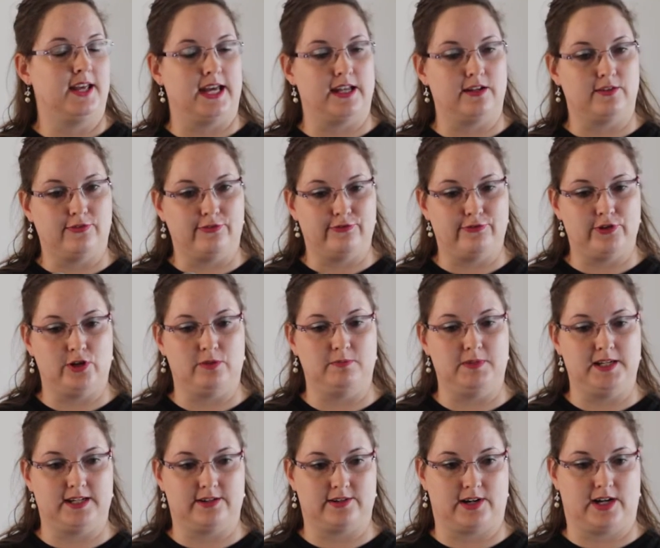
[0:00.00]
and
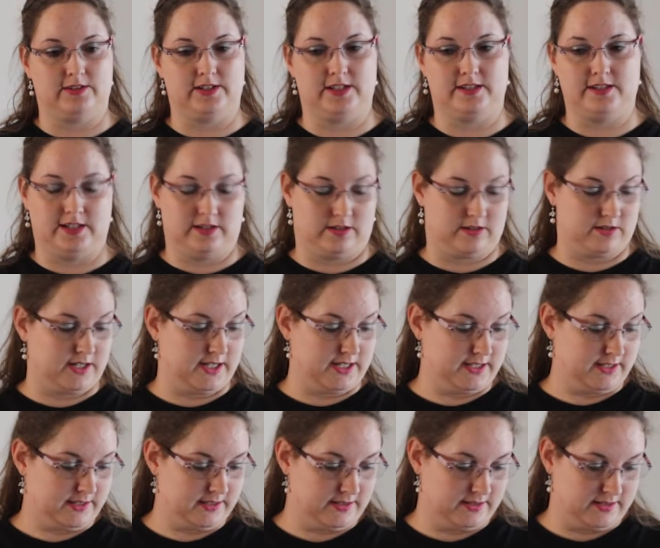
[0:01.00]
firmly grounded in
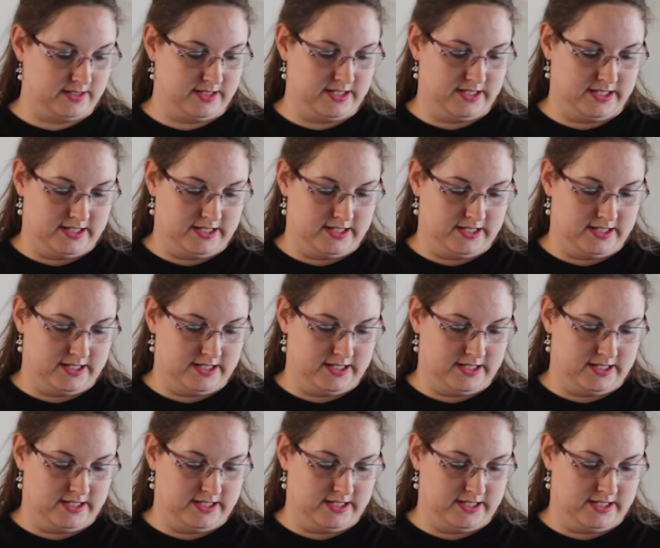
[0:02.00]
Christ.